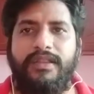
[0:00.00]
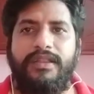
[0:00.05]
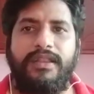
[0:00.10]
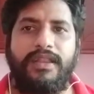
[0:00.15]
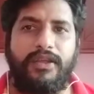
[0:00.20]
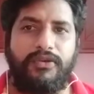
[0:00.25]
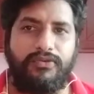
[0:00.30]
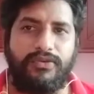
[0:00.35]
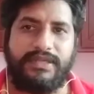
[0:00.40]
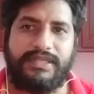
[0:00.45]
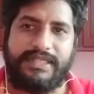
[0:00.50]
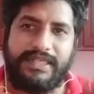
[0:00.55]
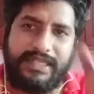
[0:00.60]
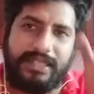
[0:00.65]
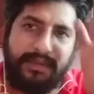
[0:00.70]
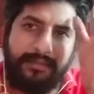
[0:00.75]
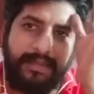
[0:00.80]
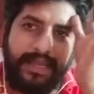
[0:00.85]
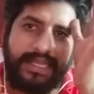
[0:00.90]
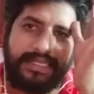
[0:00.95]
Now we'll see
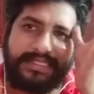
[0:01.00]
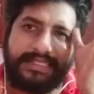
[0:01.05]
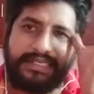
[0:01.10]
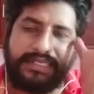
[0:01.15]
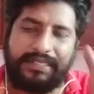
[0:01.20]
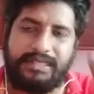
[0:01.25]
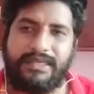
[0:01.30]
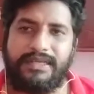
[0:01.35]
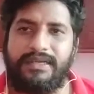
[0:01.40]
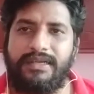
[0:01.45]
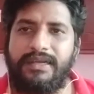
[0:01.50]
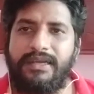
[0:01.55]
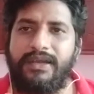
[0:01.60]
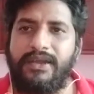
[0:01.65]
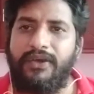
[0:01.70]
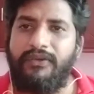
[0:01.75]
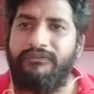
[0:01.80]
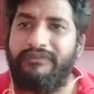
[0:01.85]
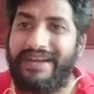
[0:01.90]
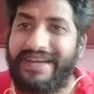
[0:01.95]
the magic.
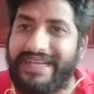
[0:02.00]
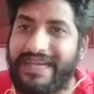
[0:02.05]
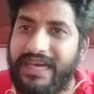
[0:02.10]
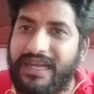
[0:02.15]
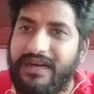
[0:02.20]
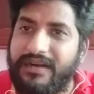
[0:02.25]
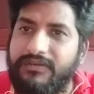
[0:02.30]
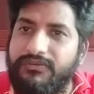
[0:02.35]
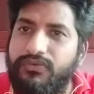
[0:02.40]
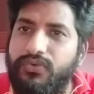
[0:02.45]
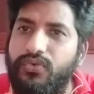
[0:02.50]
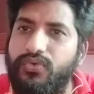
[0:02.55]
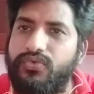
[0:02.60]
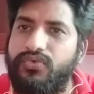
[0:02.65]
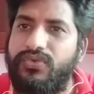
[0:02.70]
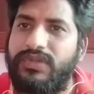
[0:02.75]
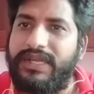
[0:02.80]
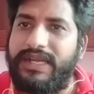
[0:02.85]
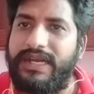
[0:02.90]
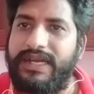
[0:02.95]
When current flows
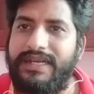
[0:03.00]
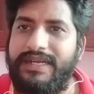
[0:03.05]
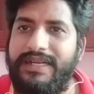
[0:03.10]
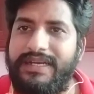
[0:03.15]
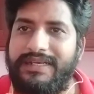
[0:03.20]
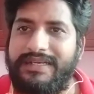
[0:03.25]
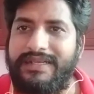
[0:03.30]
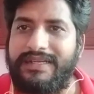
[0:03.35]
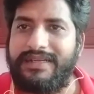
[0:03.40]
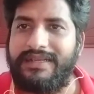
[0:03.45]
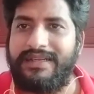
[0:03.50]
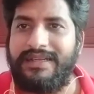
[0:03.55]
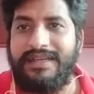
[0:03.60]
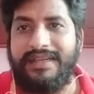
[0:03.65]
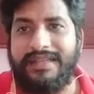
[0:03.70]
through the conductor,